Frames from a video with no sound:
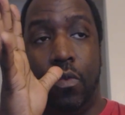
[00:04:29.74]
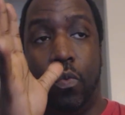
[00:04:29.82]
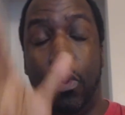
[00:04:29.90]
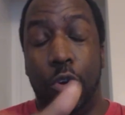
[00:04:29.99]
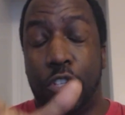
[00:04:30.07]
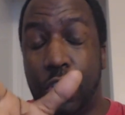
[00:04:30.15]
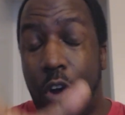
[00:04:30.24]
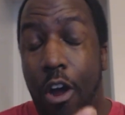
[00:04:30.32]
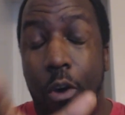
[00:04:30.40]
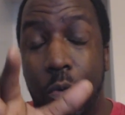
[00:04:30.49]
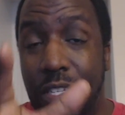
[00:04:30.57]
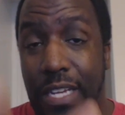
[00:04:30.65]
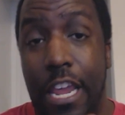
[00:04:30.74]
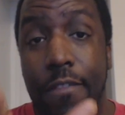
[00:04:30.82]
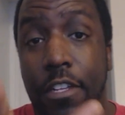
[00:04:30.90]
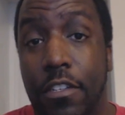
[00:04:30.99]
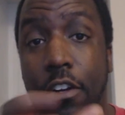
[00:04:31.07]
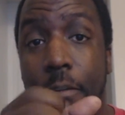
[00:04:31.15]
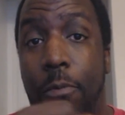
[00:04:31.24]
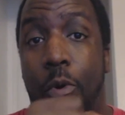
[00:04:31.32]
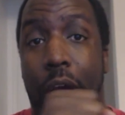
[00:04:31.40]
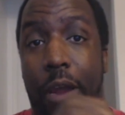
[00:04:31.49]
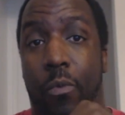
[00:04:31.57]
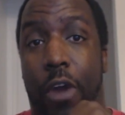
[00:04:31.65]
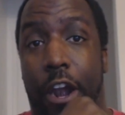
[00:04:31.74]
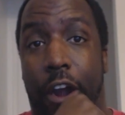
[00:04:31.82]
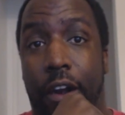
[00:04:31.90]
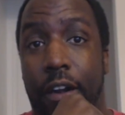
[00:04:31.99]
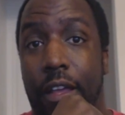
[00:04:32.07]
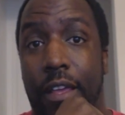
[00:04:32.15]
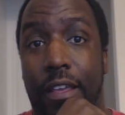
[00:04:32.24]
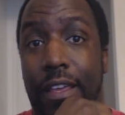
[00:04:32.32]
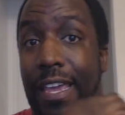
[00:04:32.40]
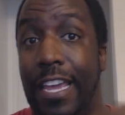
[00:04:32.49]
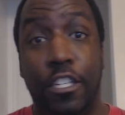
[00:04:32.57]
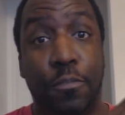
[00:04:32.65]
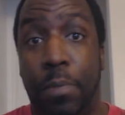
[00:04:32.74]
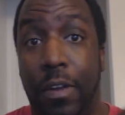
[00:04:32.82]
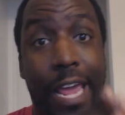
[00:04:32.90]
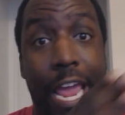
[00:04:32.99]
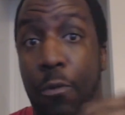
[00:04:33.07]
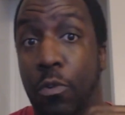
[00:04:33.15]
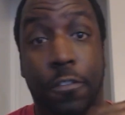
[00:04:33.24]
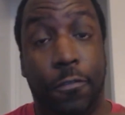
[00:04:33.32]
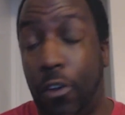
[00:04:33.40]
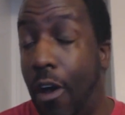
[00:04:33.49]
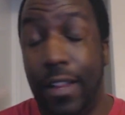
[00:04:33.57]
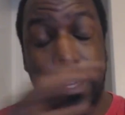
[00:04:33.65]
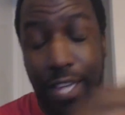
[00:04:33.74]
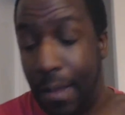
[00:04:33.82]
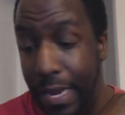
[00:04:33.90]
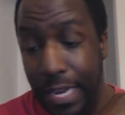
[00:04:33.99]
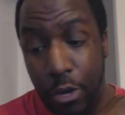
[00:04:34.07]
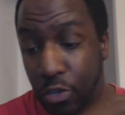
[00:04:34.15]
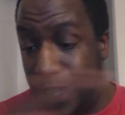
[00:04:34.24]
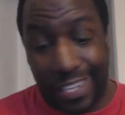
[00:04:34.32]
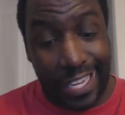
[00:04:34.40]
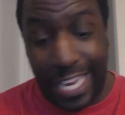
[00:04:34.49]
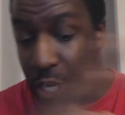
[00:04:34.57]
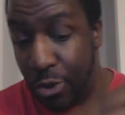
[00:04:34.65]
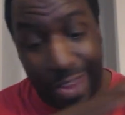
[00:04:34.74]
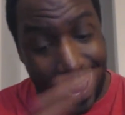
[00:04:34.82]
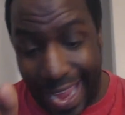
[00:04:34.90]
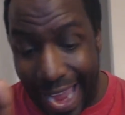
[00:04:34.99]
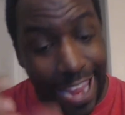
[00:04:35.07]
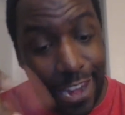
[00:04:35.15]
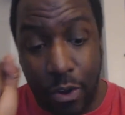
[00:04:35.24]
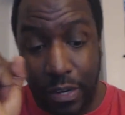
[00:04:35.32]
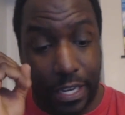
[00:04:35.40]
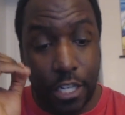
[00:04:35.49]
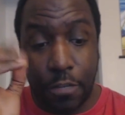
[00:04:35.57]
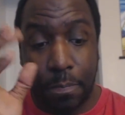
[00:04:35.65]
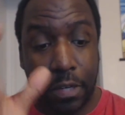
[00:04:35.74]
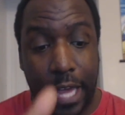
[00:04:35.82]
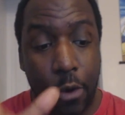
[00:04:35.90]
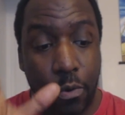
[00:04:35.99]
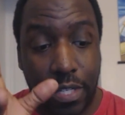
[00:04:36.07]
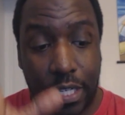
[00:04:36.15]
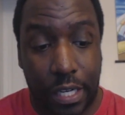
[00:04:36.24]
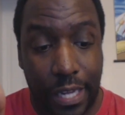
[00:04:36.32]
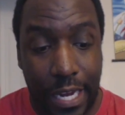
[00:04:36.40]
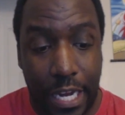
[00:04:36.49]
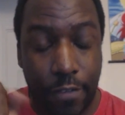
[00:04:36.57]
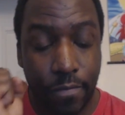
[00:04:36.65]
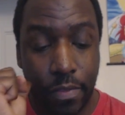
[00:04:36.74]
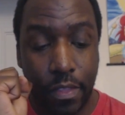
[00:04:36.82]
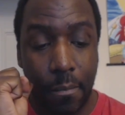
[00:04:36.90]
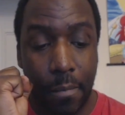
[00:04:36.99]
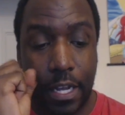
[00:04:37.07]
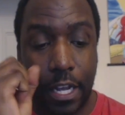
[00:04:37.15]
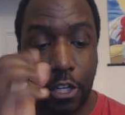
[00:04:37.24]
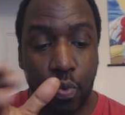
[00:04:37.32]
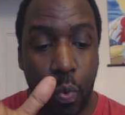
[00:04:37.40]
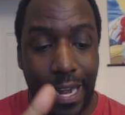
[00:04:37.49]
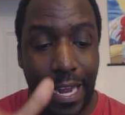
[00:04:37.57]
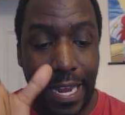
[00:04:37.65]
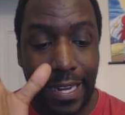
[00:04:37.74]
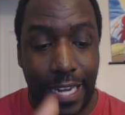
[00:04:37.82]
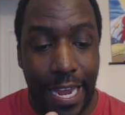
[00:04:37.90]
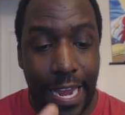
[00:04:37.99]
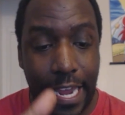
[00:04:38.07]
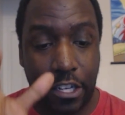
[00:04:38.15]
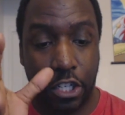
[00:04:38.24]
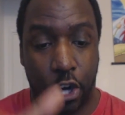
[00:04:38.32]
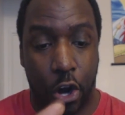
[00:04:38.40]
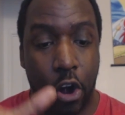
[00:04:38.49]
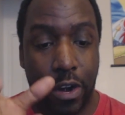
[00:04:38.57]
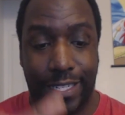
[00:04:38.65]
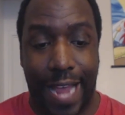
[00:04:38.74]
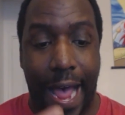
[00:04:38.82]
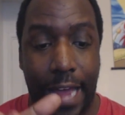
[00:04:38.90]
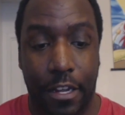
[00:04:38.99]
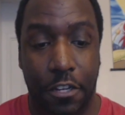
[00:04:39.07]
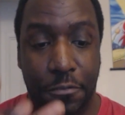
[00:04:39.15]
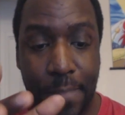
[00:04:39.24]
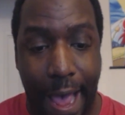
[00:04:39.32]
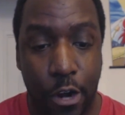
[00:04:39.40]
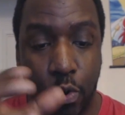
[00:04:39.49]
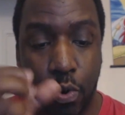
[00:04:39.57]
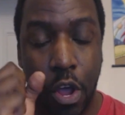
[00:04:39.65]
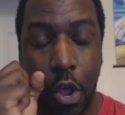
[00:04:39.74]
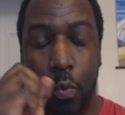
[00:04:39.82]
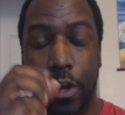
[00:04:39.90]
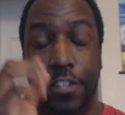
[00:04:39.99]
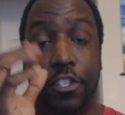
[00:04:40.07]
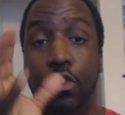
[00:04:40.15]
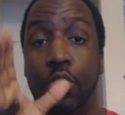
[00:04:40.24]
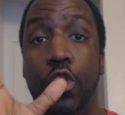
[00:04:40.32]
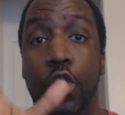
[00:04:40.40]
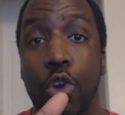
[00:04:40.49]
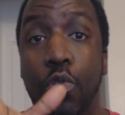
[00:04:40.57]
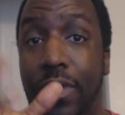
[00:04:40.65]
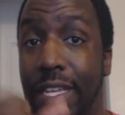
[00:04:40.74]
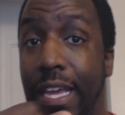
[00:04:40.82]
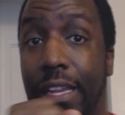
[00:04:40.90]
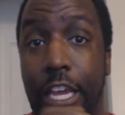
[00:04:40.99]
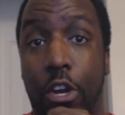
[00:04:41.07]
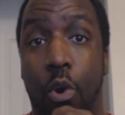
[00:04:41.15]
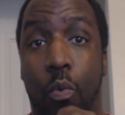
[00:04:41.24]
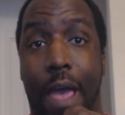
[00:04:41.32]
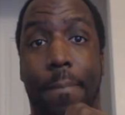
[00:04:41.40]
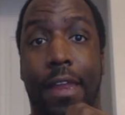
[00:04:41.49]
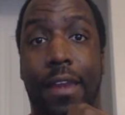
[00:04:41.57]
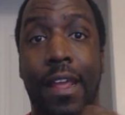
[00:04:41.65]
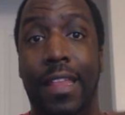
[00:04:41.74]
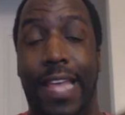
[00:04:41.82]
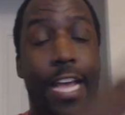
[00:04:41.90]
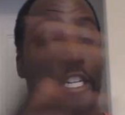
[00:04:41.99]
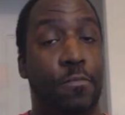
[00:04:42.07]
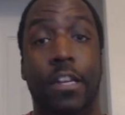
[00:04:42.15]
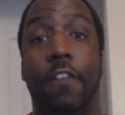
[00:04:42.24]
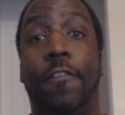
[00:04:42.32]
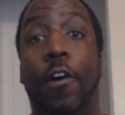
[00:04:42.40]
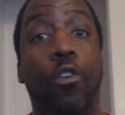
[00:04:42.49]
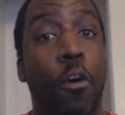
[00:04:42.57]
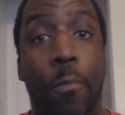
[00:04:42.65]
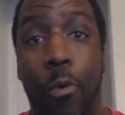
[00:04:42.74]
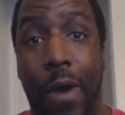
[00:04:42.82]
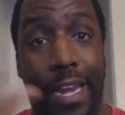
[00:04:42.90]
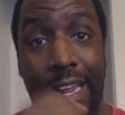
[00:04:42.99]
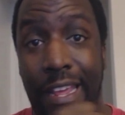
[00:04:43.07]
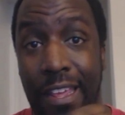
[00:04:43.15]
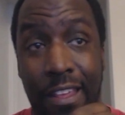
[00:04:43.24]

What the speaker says: Rustal was even to the point where his plan was flawless. I mean, it was clean. You can't hate on it. His plan was clean. Because what he did to turn the tide of this battle was to use the illegal weapon that has been a focal point